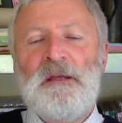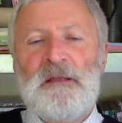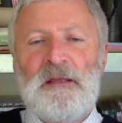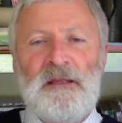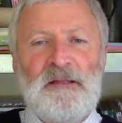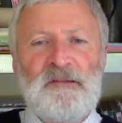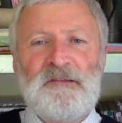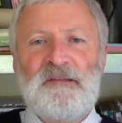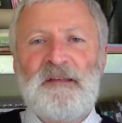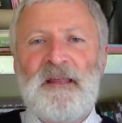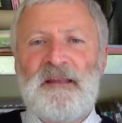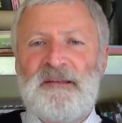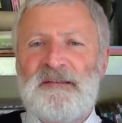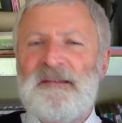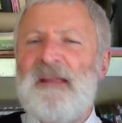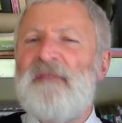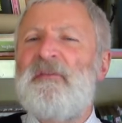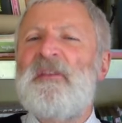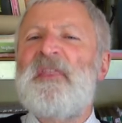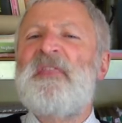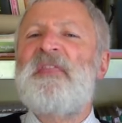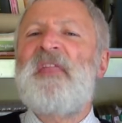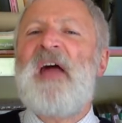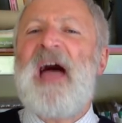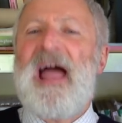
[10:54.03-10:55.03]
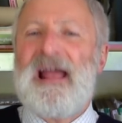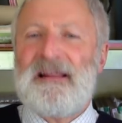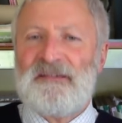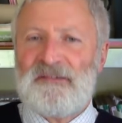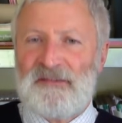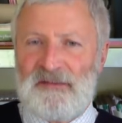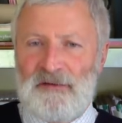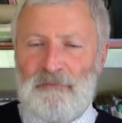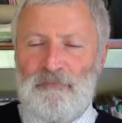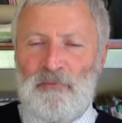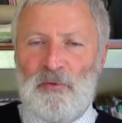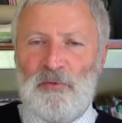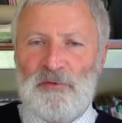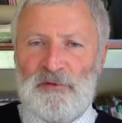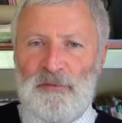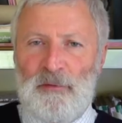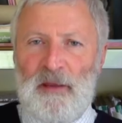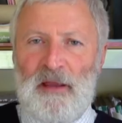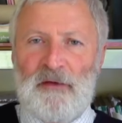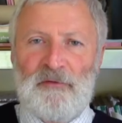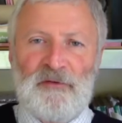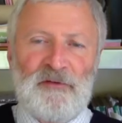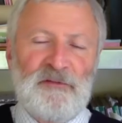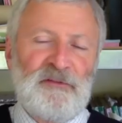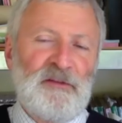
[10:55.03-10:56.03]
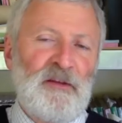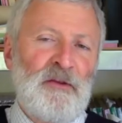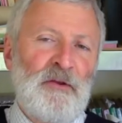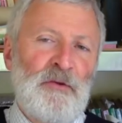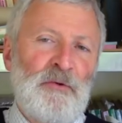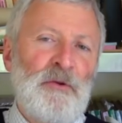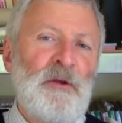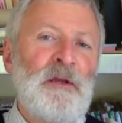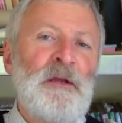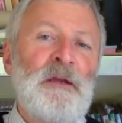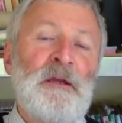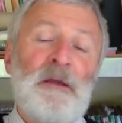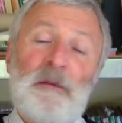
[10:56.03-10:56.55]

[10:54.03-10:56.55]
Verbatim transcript: It's it's never that simple to be able to do.